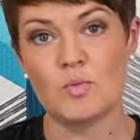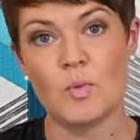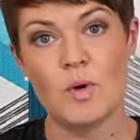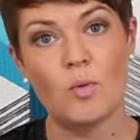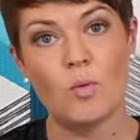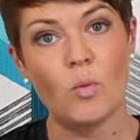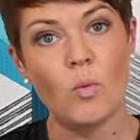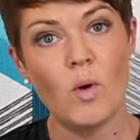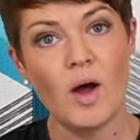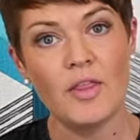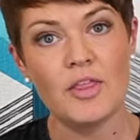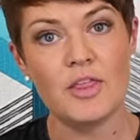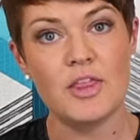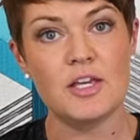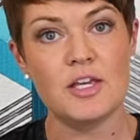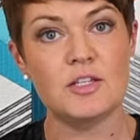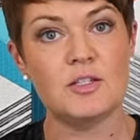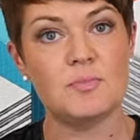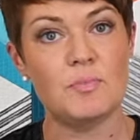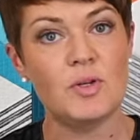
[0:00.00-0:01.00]
we want
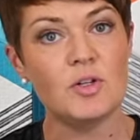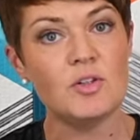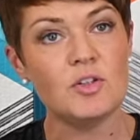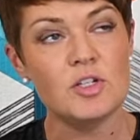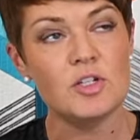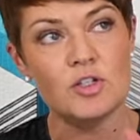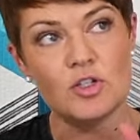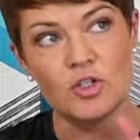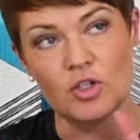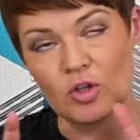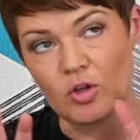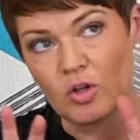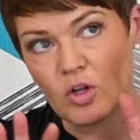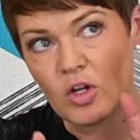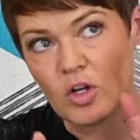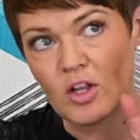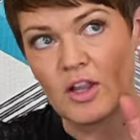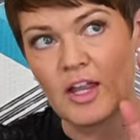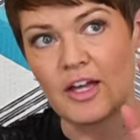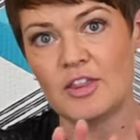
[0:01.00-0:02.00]
these buildings to
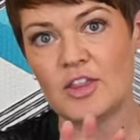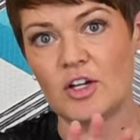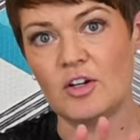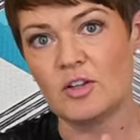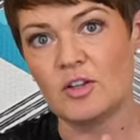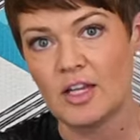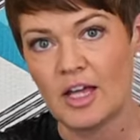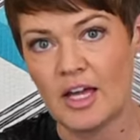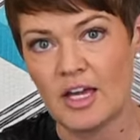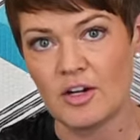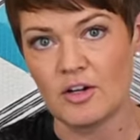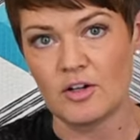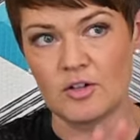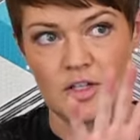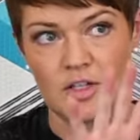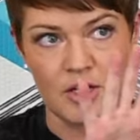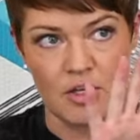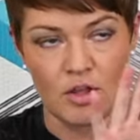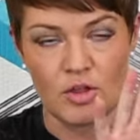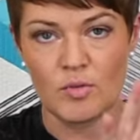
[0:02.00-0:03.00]
look like they're layered,
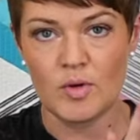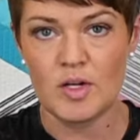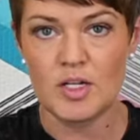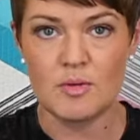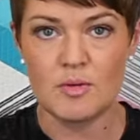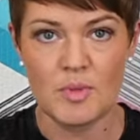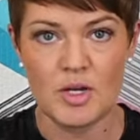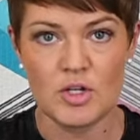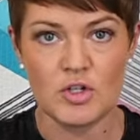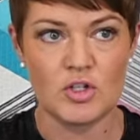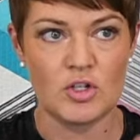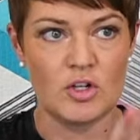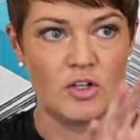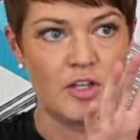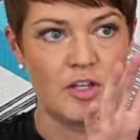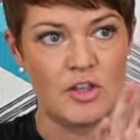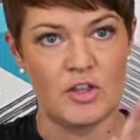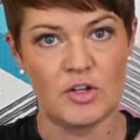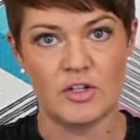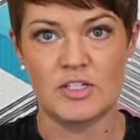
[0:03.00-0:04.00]
like
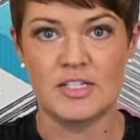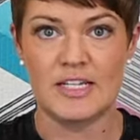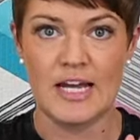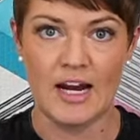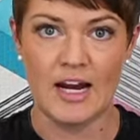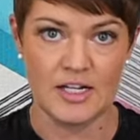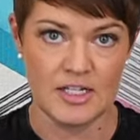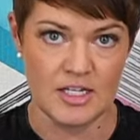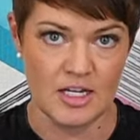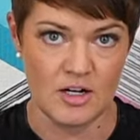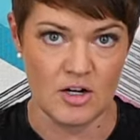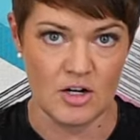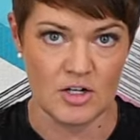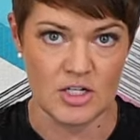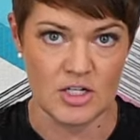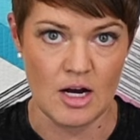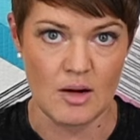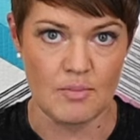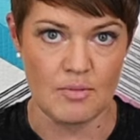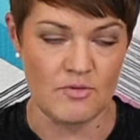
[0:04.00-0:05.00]
three-dimensionally they're stacked in on
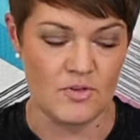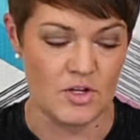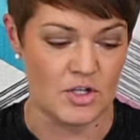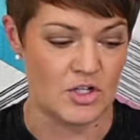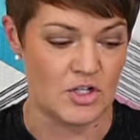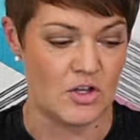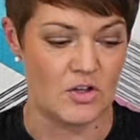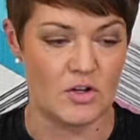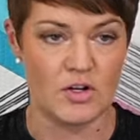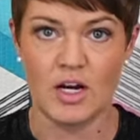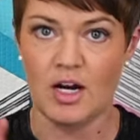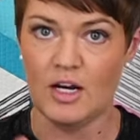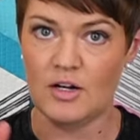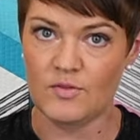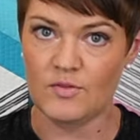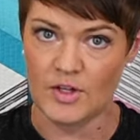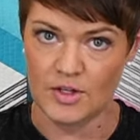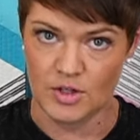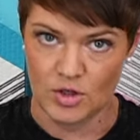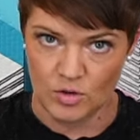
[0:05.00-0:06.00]
top of each other, kind of
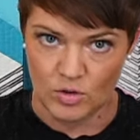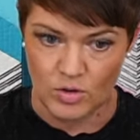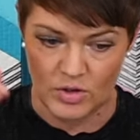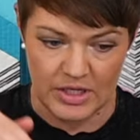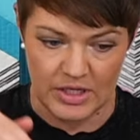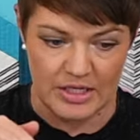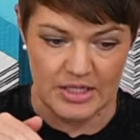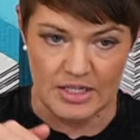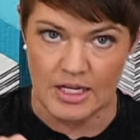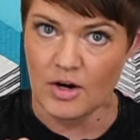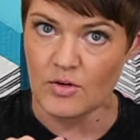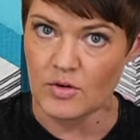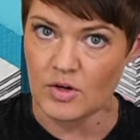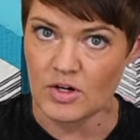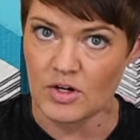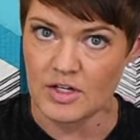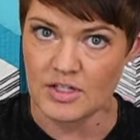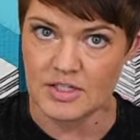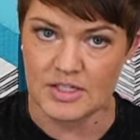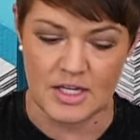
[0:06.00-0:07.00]
like you're looking down on
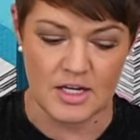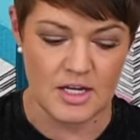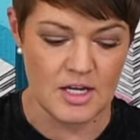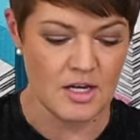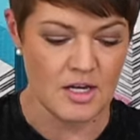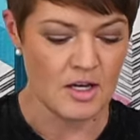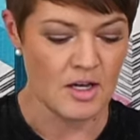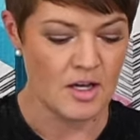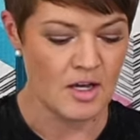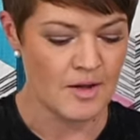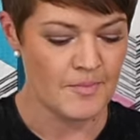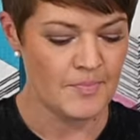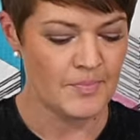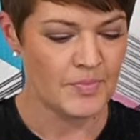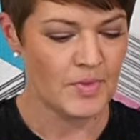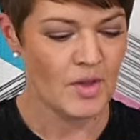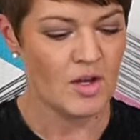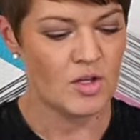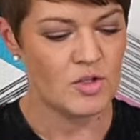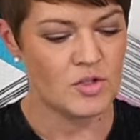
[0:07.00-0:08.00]
a city.
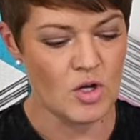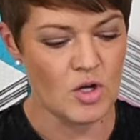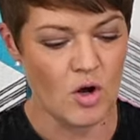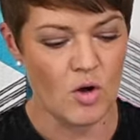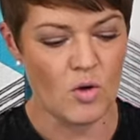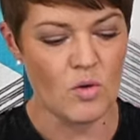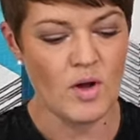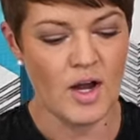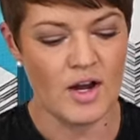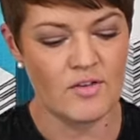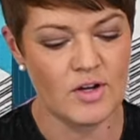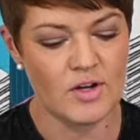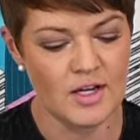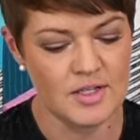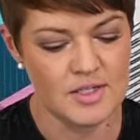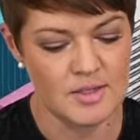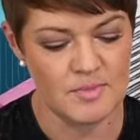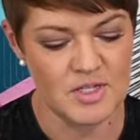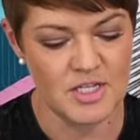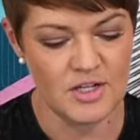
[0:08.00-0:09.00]
So I've got
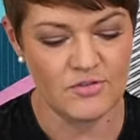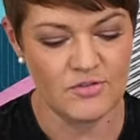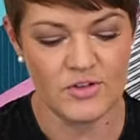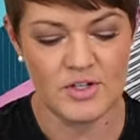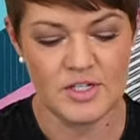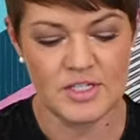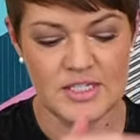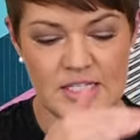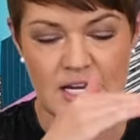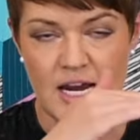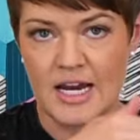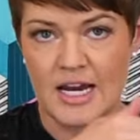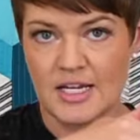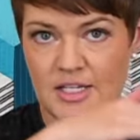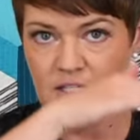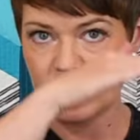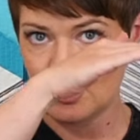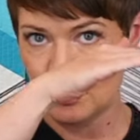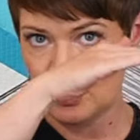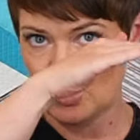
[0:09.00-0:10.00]
some different size
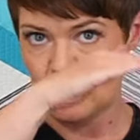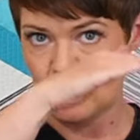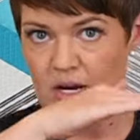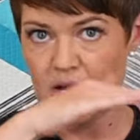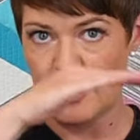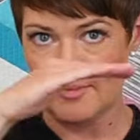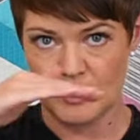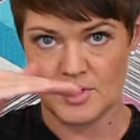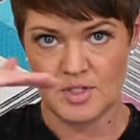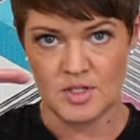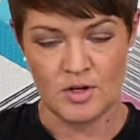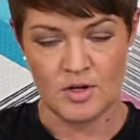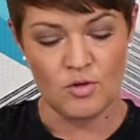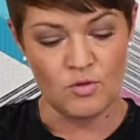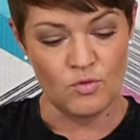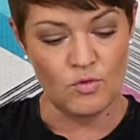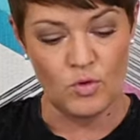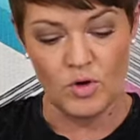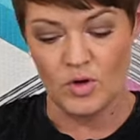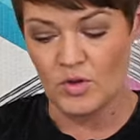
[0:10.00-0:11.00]
strips
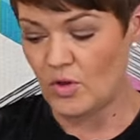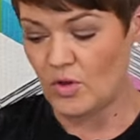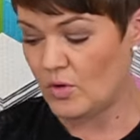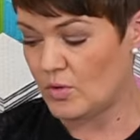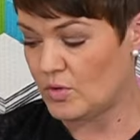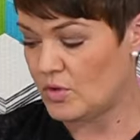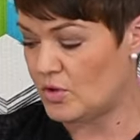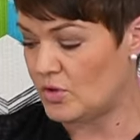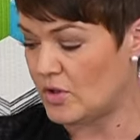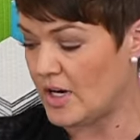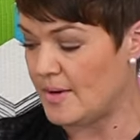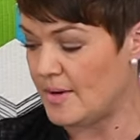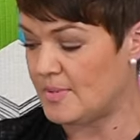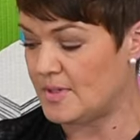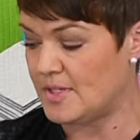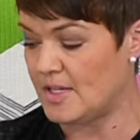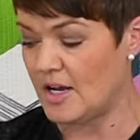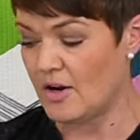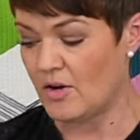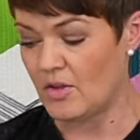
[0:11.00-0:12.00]
for those stripes.
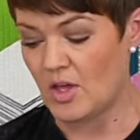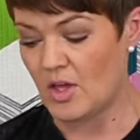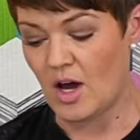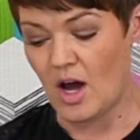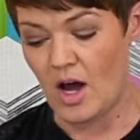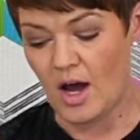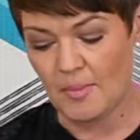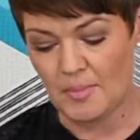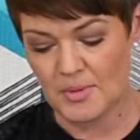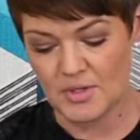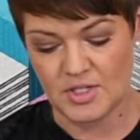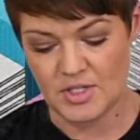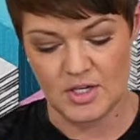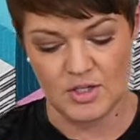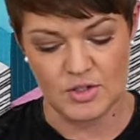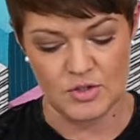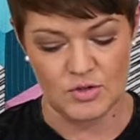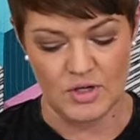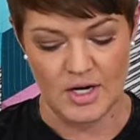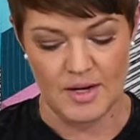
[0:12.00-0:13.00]
Now the opposite
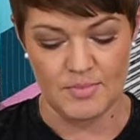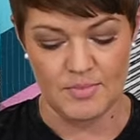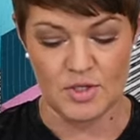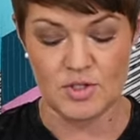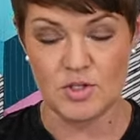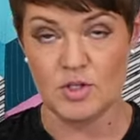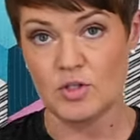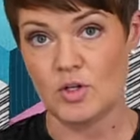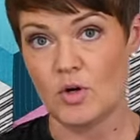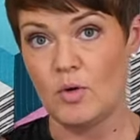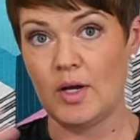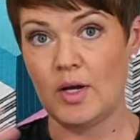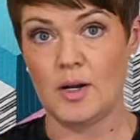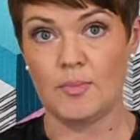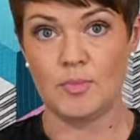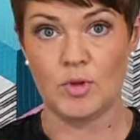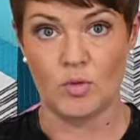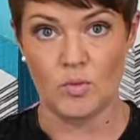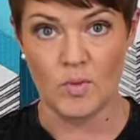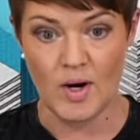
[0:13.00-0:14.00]
stripe, this is going up
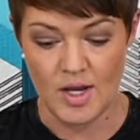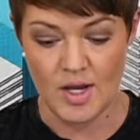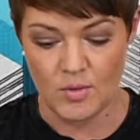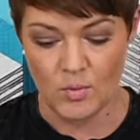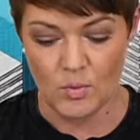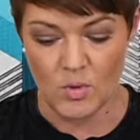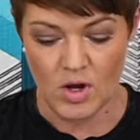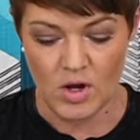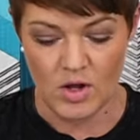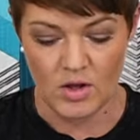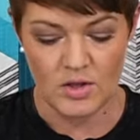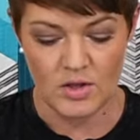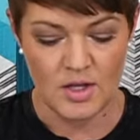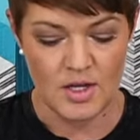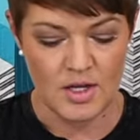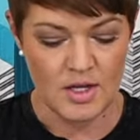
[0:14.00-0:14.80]
the right wall.